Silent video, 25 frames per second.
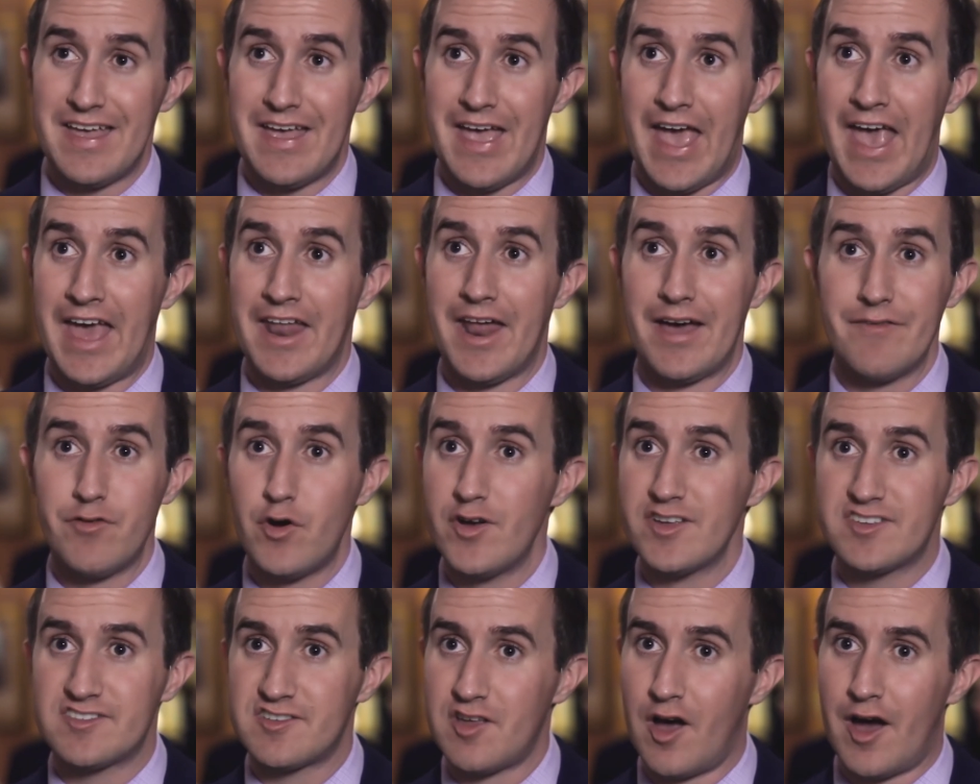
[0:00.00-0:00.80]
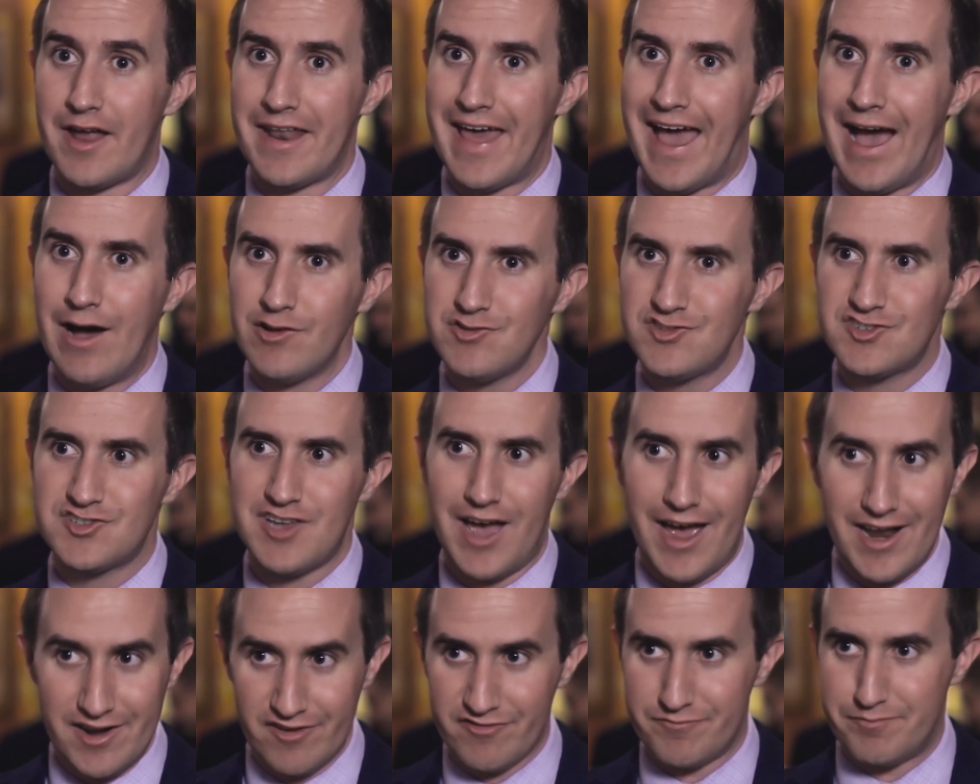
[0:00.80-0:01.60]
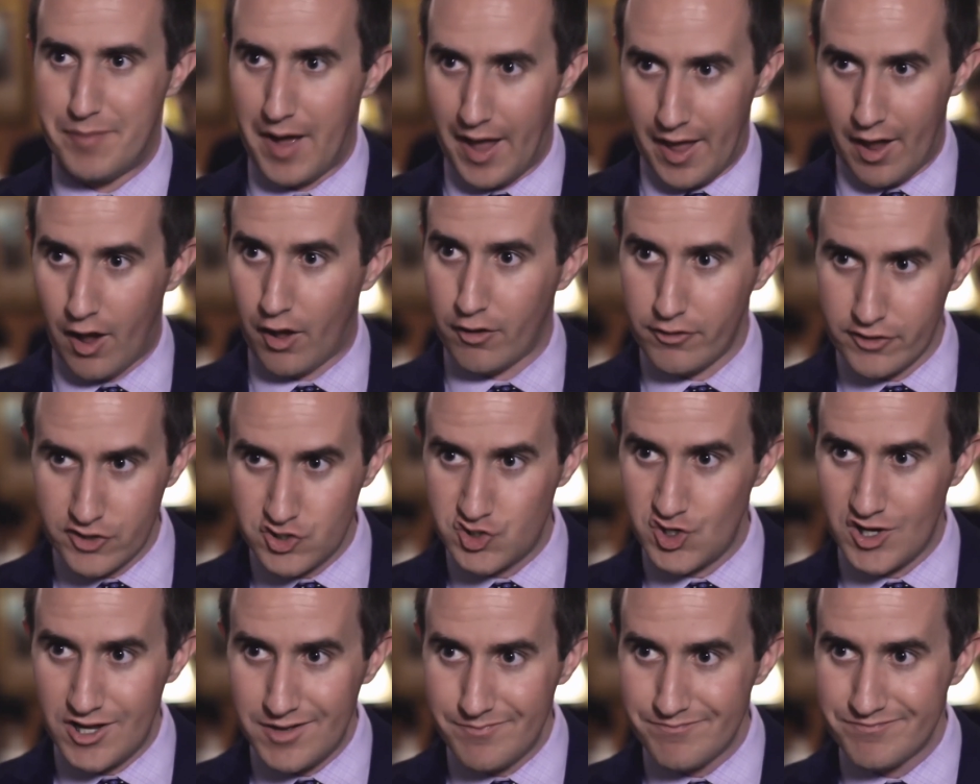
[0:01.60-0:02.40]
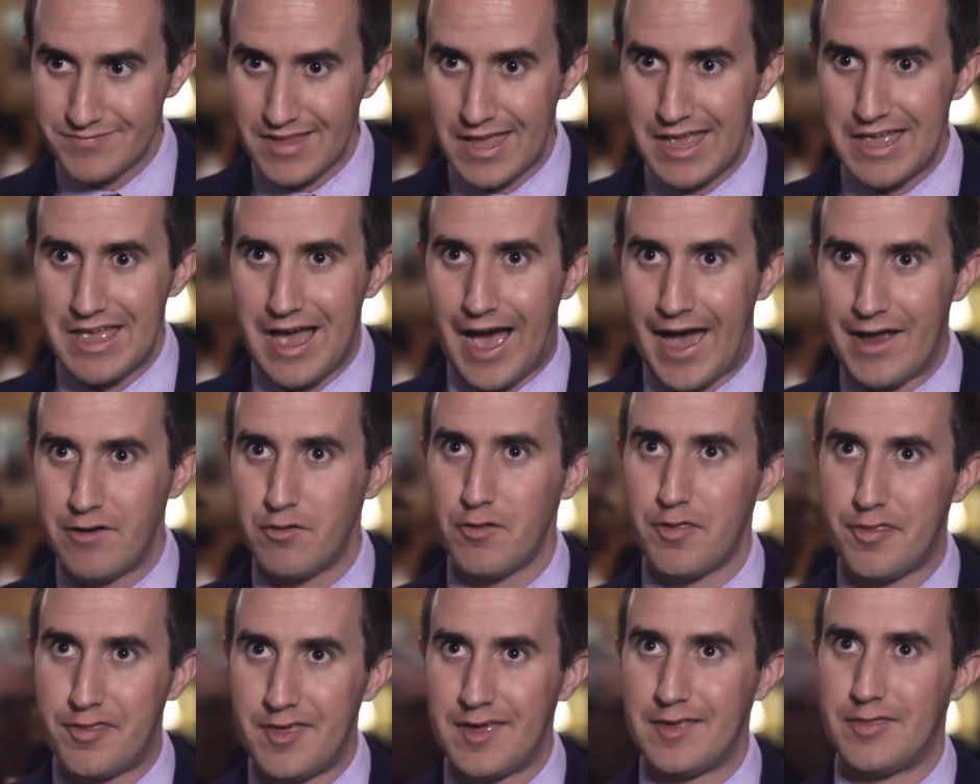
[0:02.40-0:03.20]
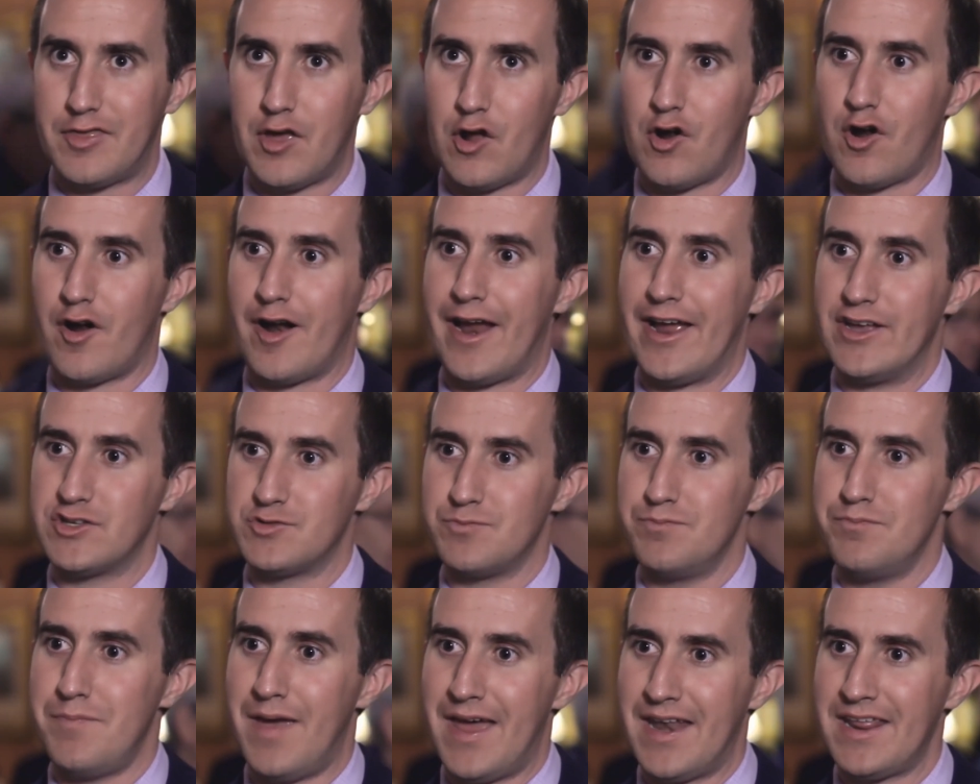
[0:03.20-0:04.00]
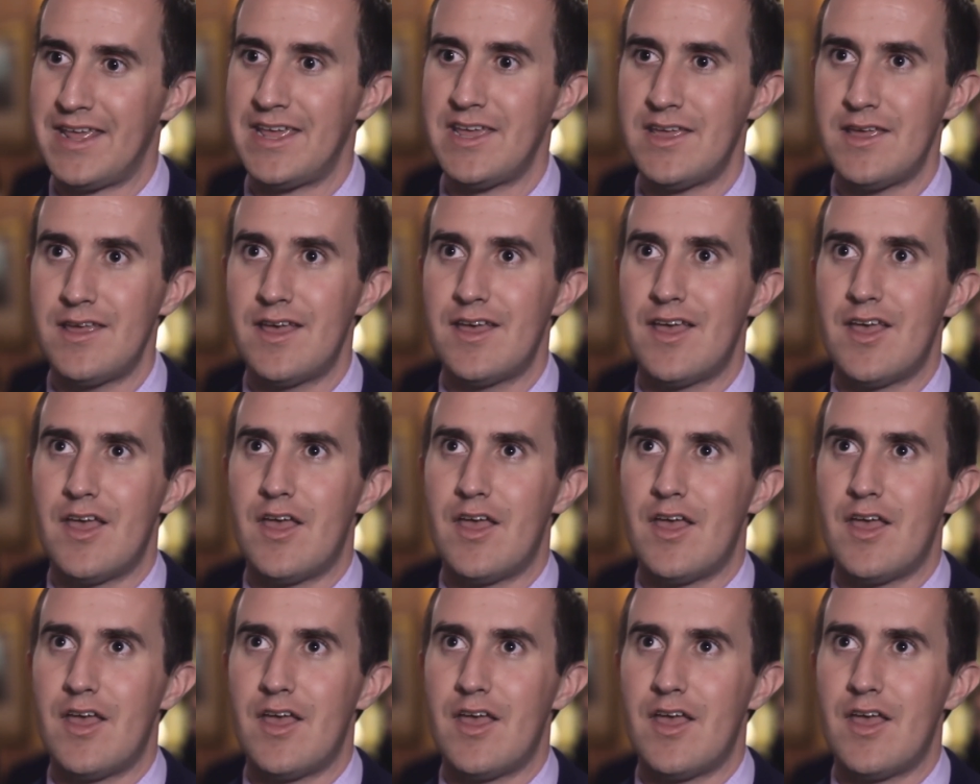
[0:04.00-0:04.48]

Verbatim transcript: And I've always thought, outside of biology, I don't think there are as many